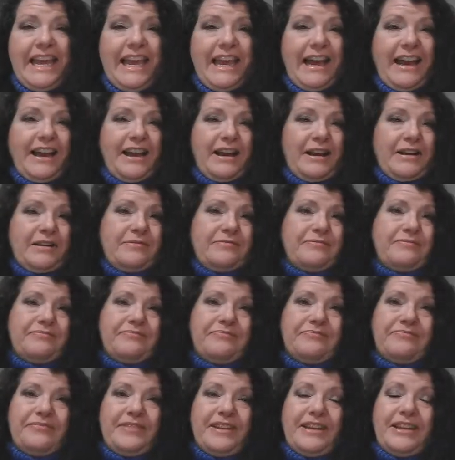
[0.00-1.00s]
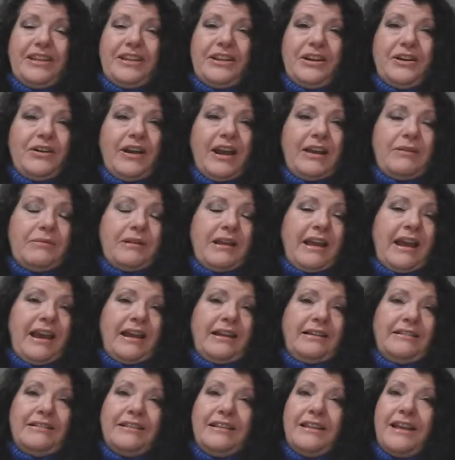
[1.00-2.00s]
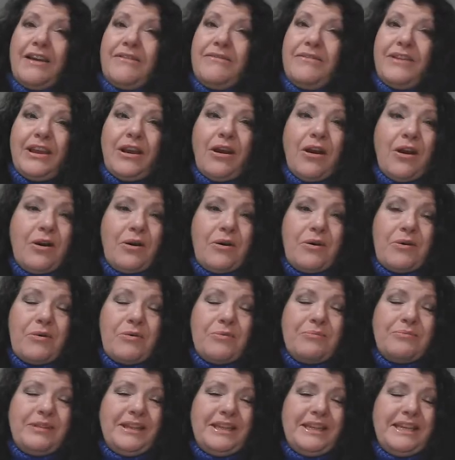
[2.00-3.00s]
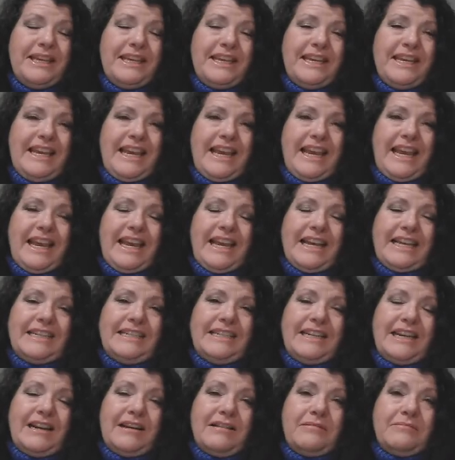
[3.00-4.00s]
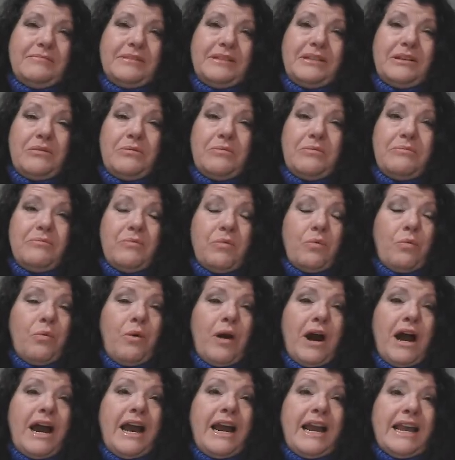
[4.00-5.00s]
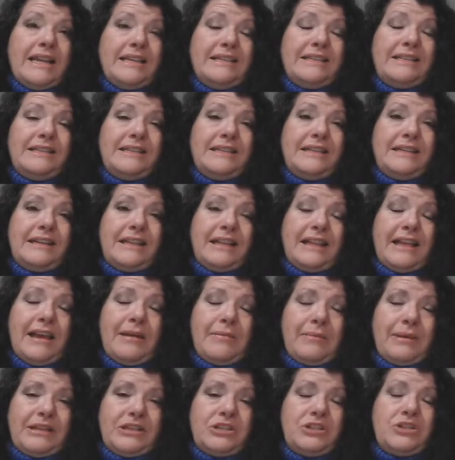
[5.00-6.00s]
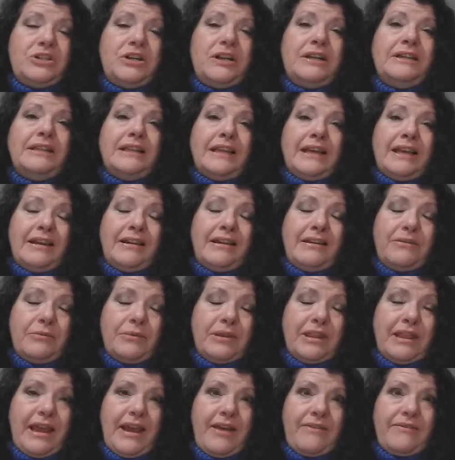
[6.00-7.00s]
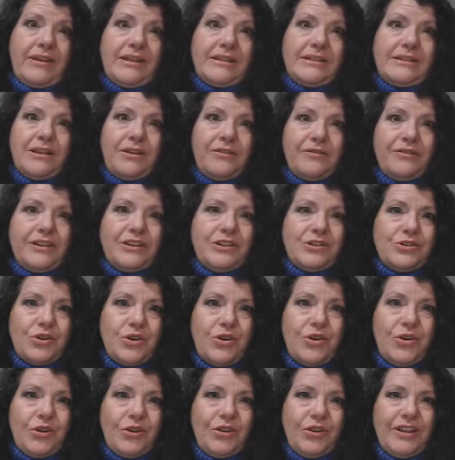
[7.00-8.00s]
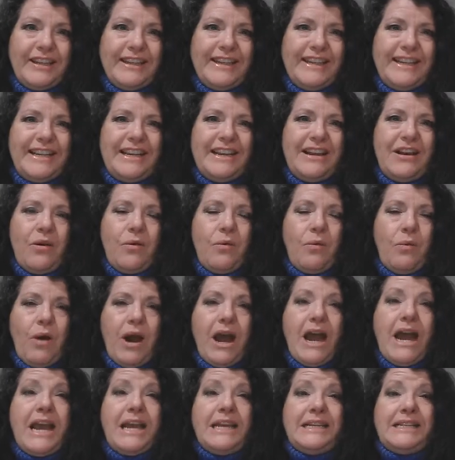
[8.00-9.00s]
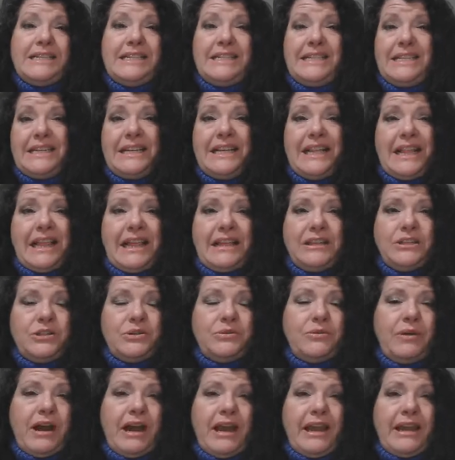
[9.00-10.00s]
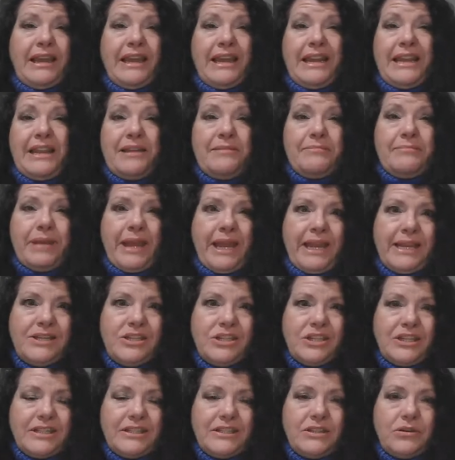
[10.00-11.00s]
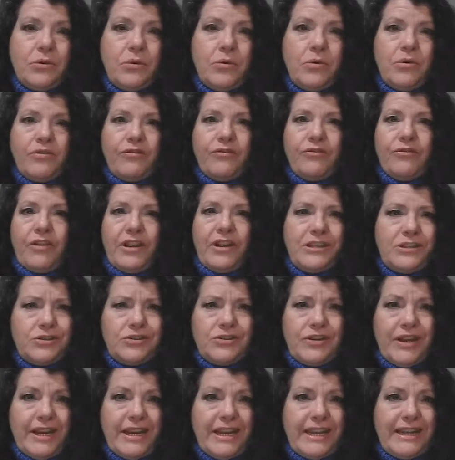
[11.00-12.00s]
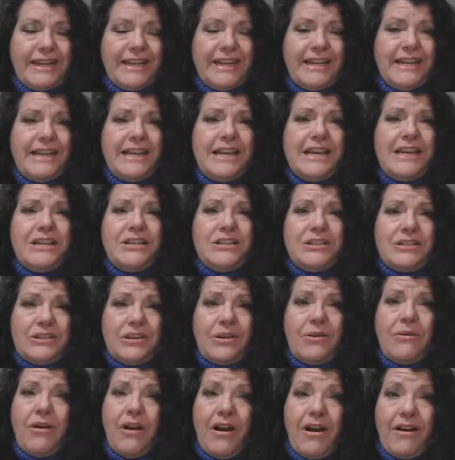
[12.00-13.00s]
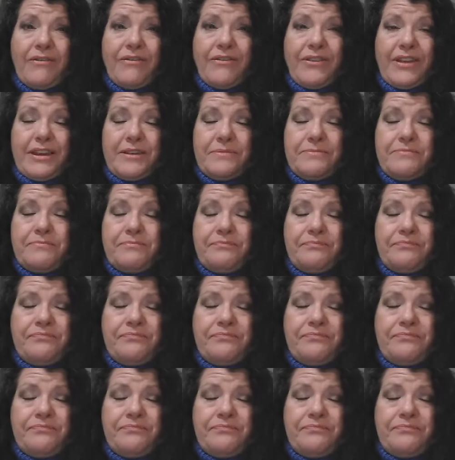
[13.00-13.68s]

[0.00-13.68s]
I had a loving home. And so why still am I struggling with having self-control? Why still do I get impatient or frustrated so often?